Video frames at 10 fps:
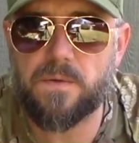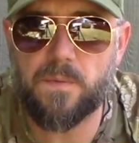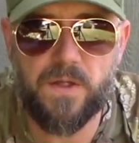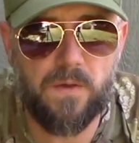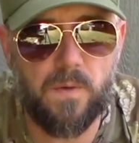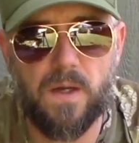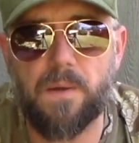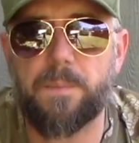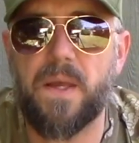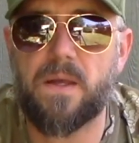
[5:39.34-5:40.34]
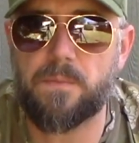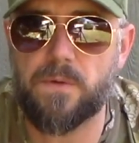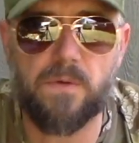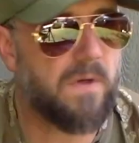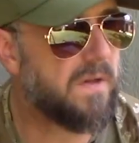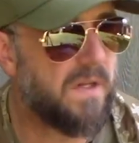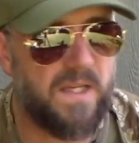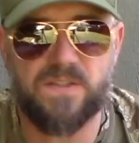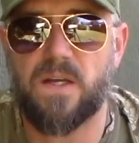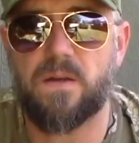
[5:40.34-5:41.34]
when you go out and paddleboard on the
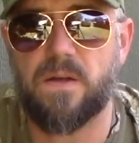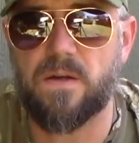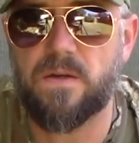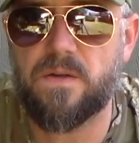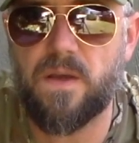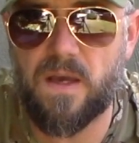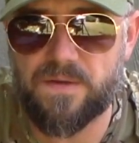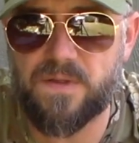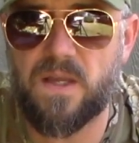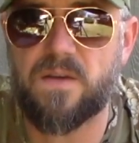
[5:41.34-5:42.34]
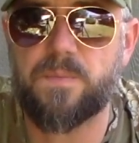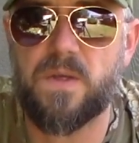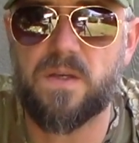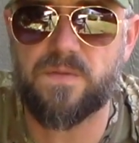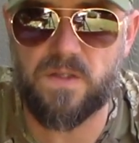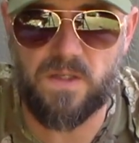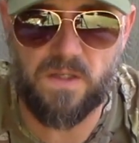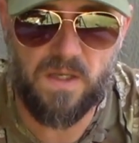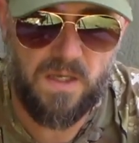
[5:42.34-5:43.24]
lakes out here. You have to have PFD.